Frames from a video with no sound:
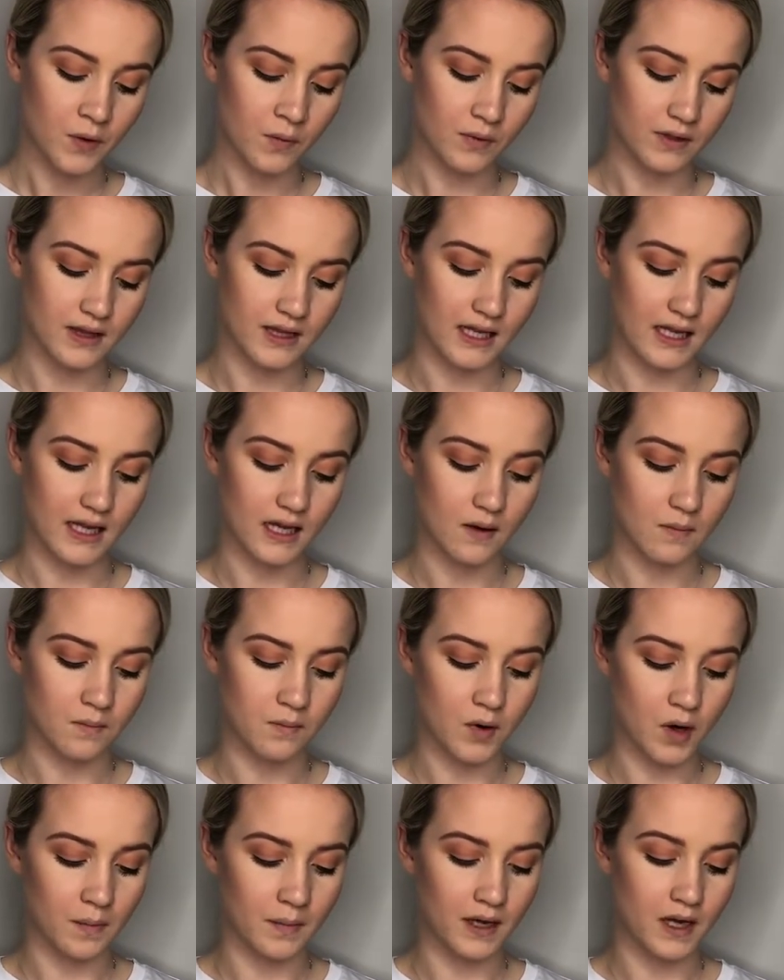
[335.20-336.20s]
with the
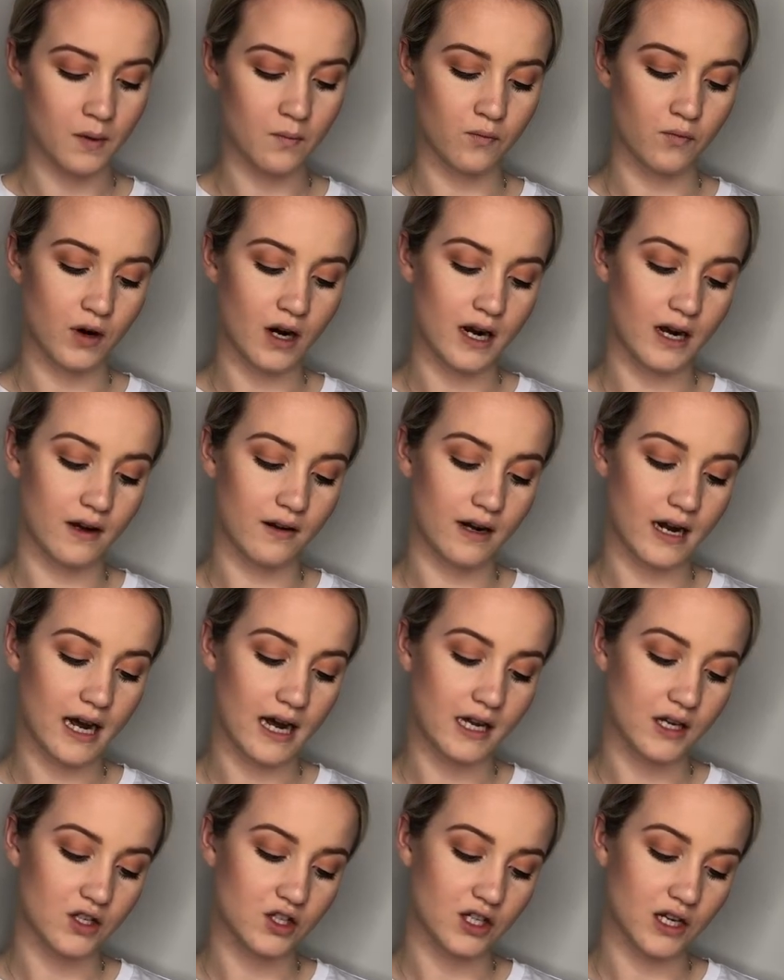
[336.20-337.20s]
Bobbi brown
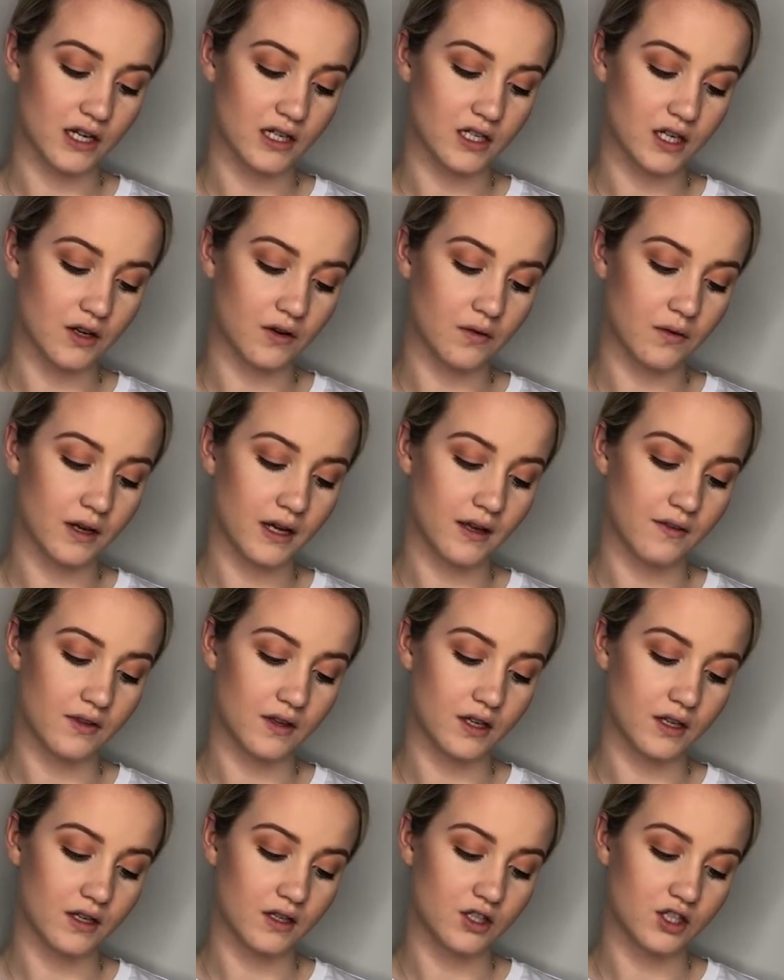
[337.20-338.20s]
eyeshadow in
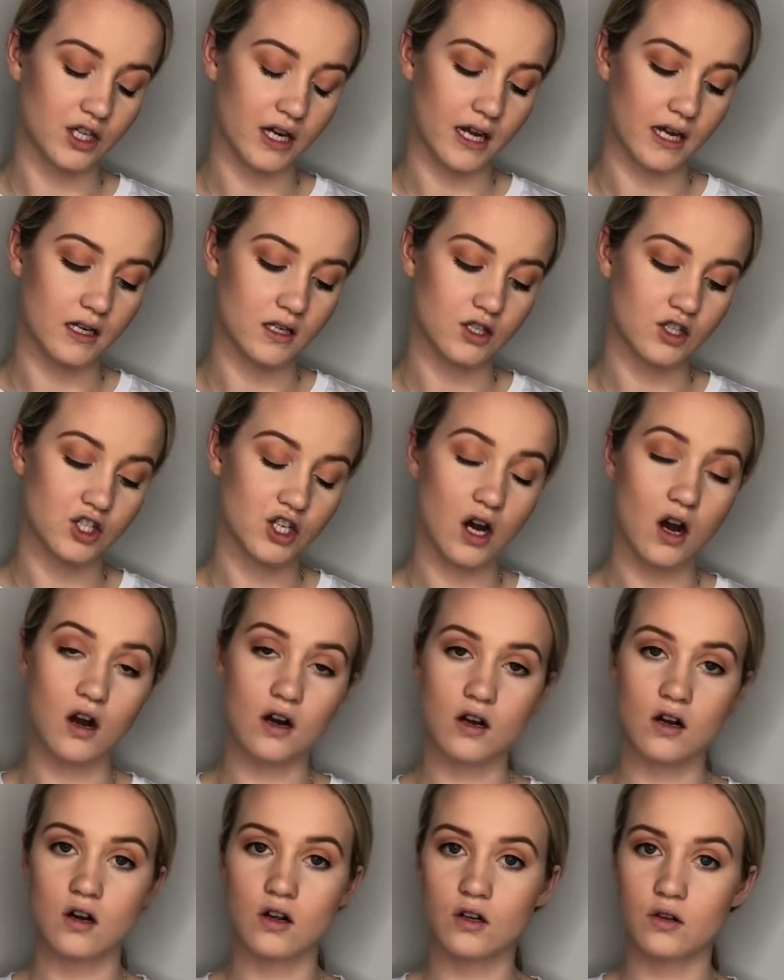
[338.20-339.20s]
the shade
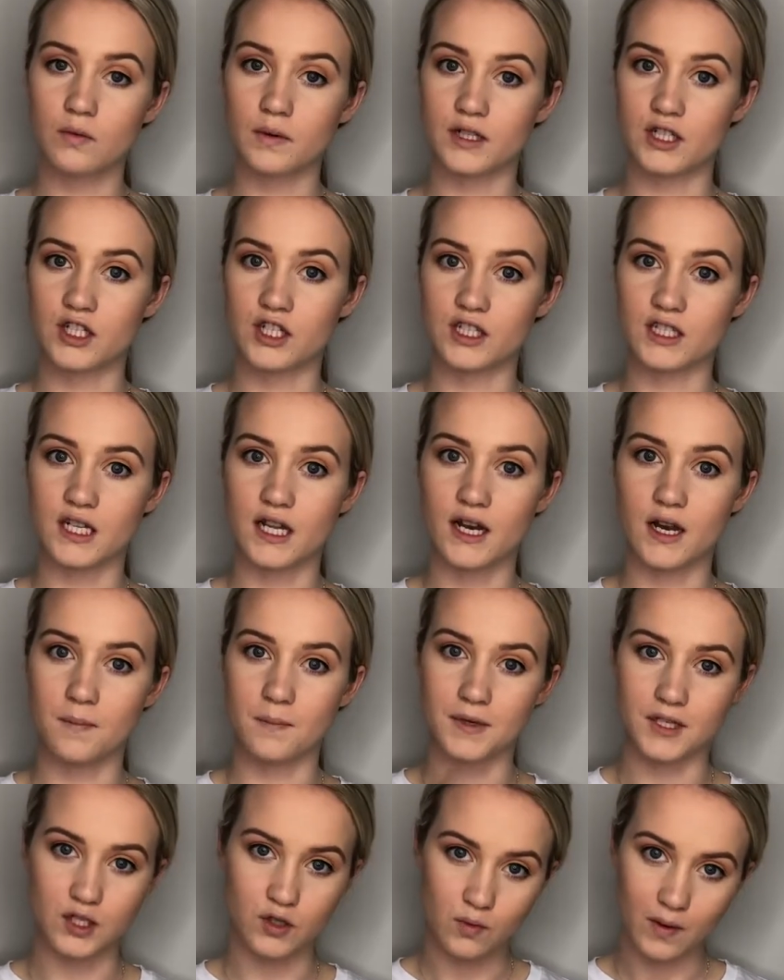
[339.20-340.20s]
Charcoal, which is
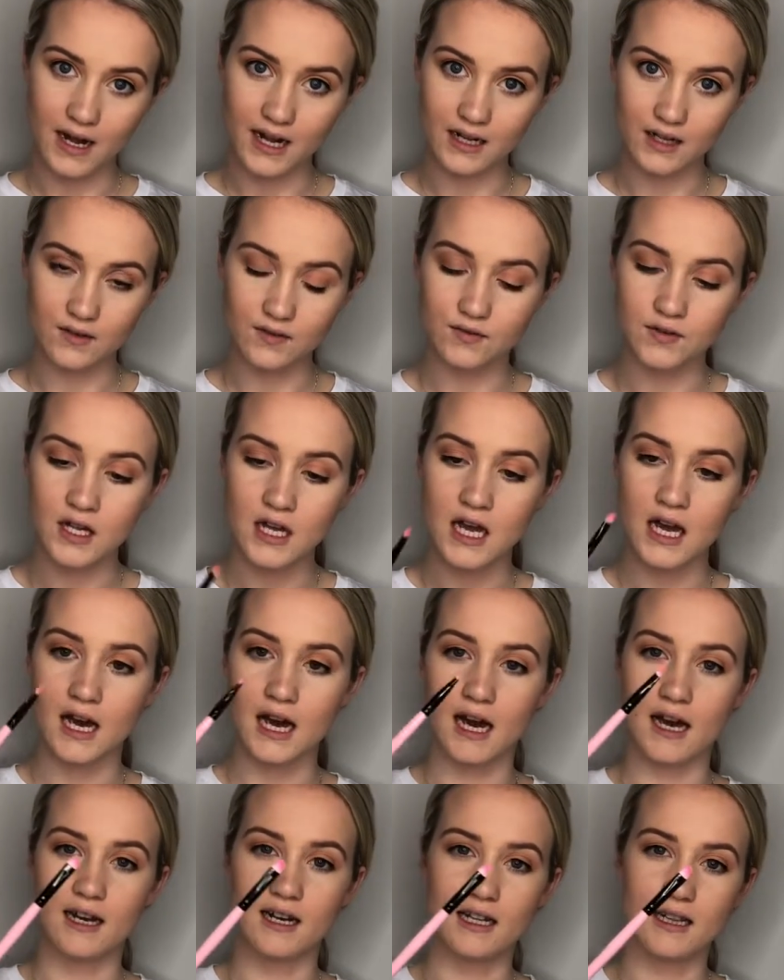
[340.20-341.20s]
number 12,
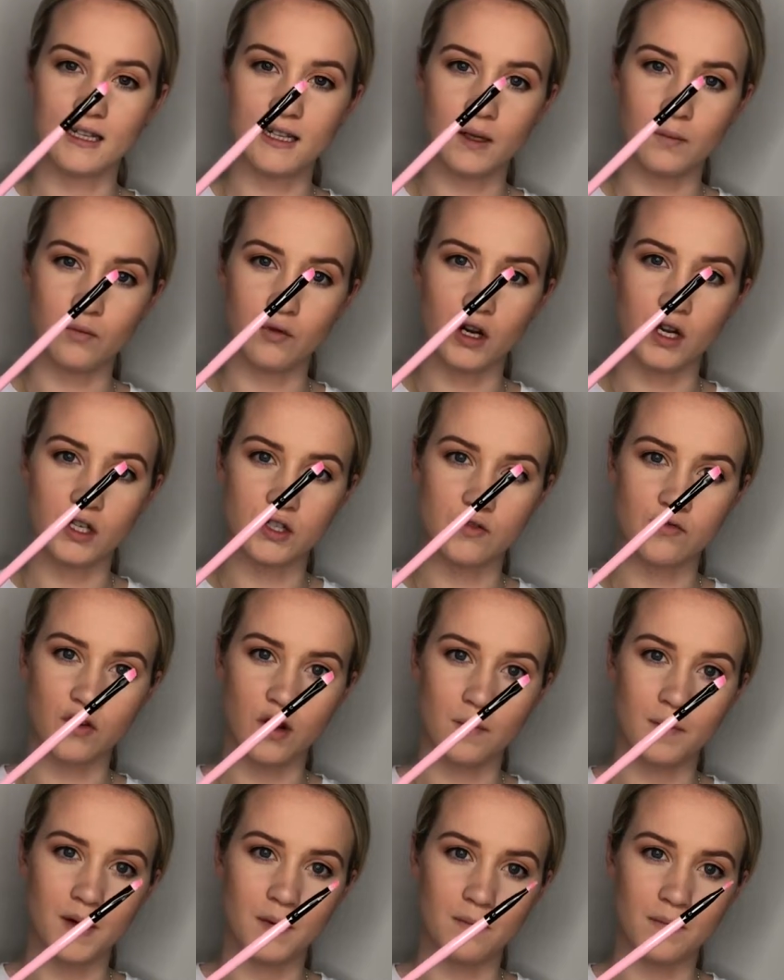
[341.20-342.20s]
and a little brush
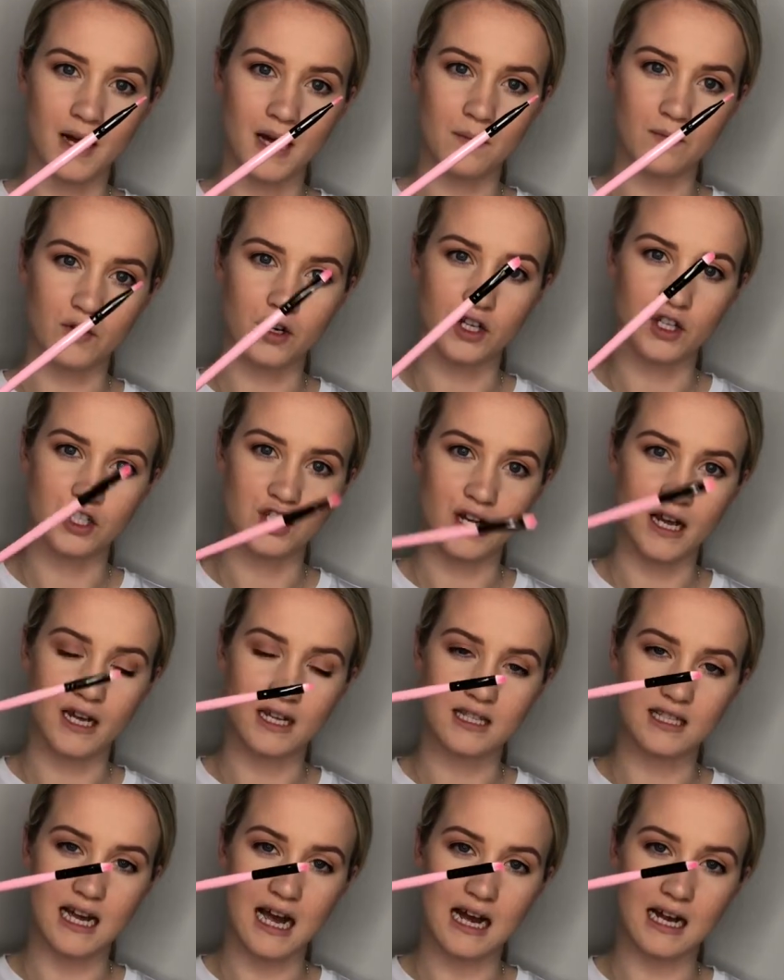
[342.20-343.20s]
from my brush
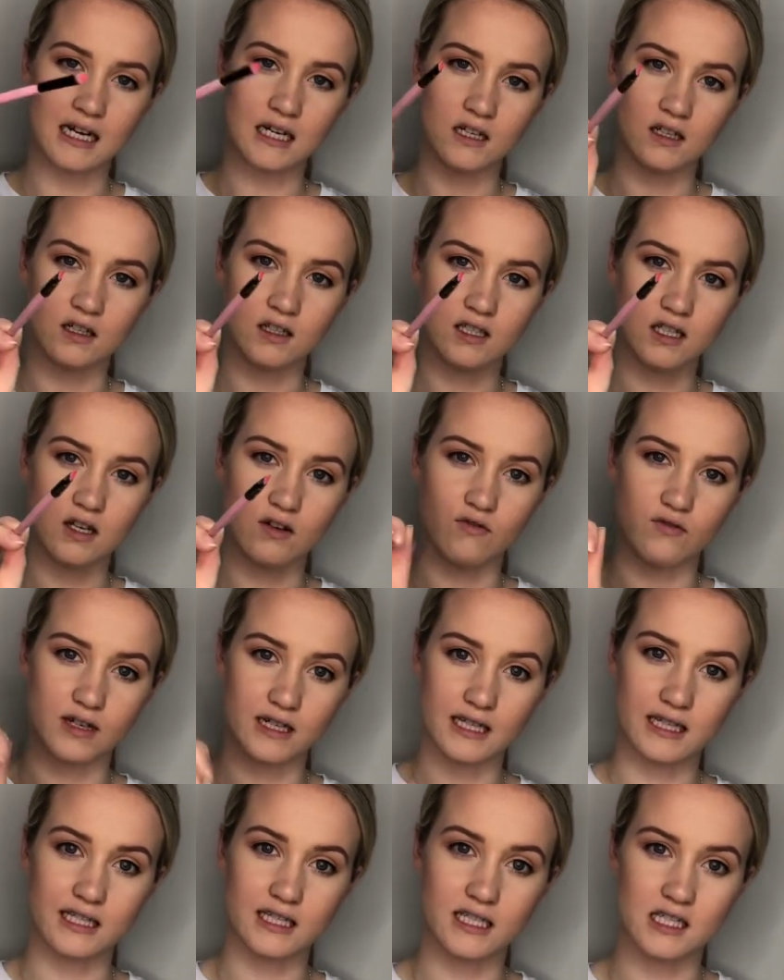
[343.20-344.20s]
set. It's angled and
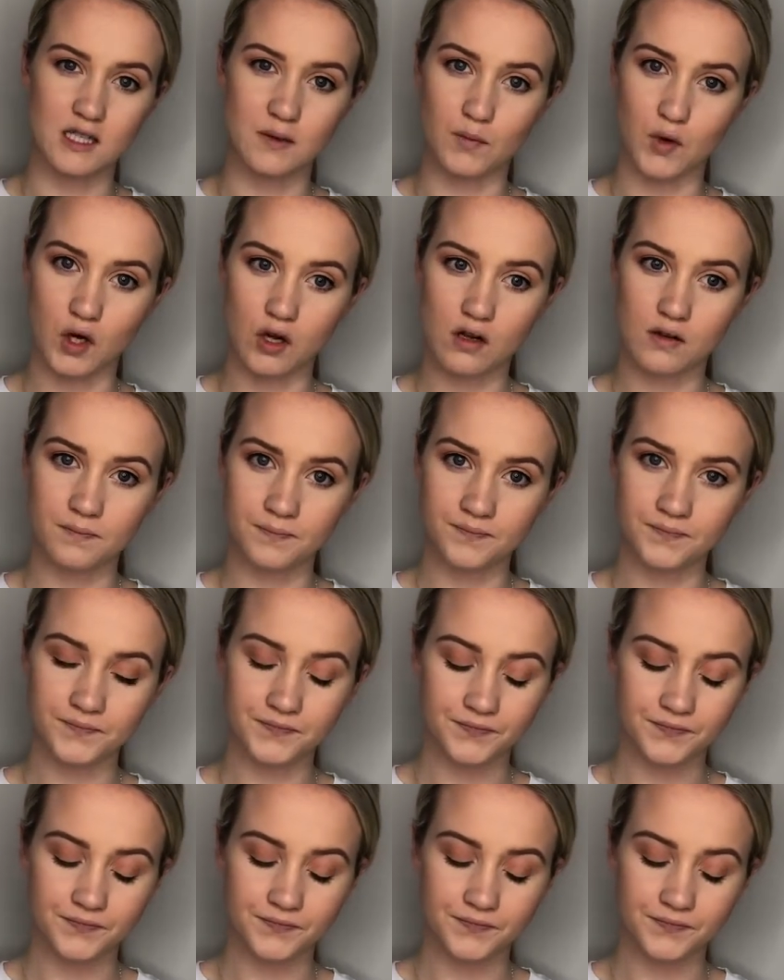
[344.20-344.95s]
really small.